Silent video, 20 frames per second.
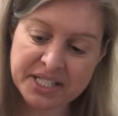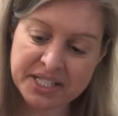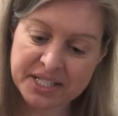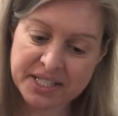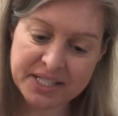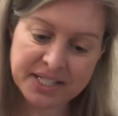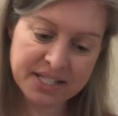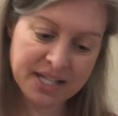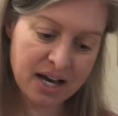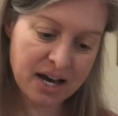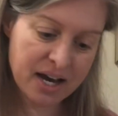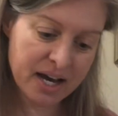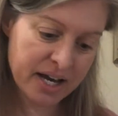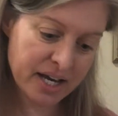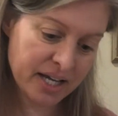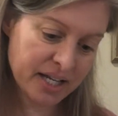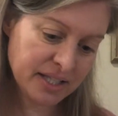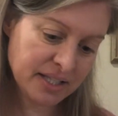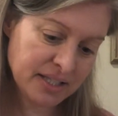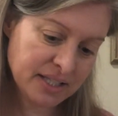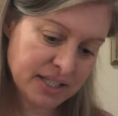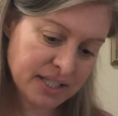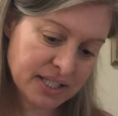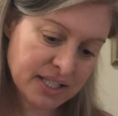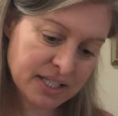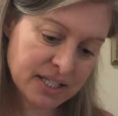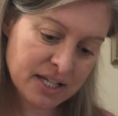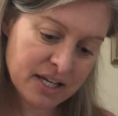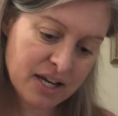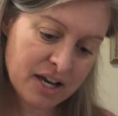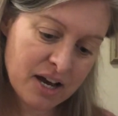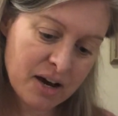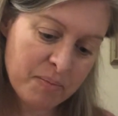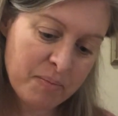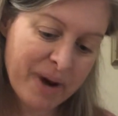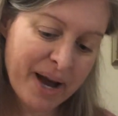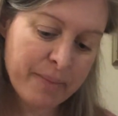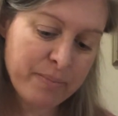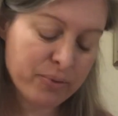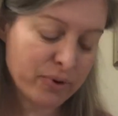designs
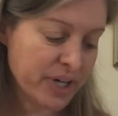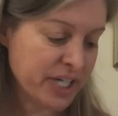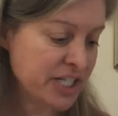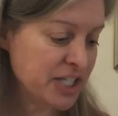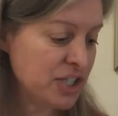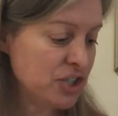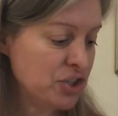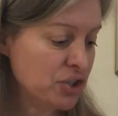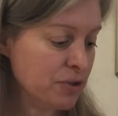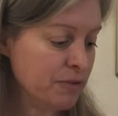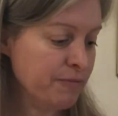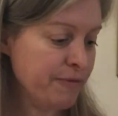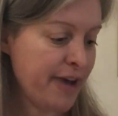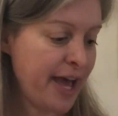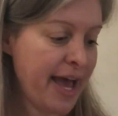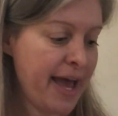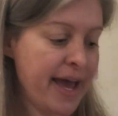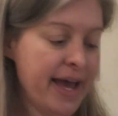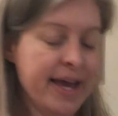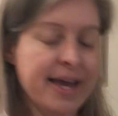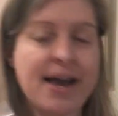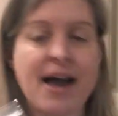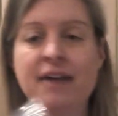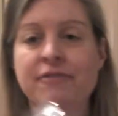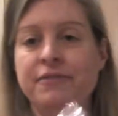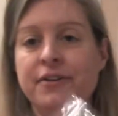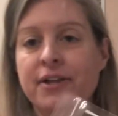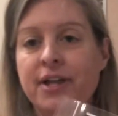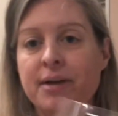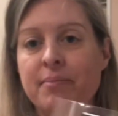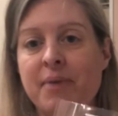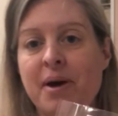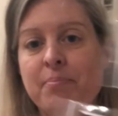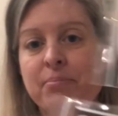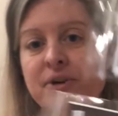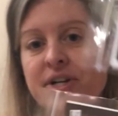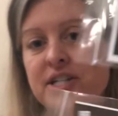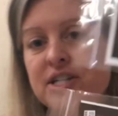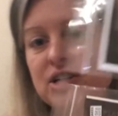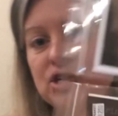by Brenda Gervais. I feel like my
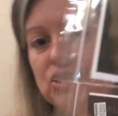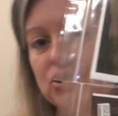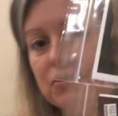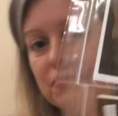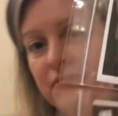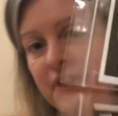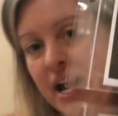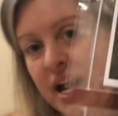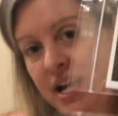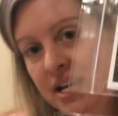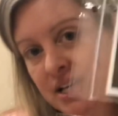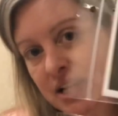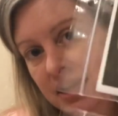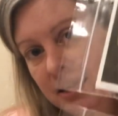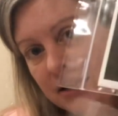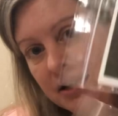Brenda Gervais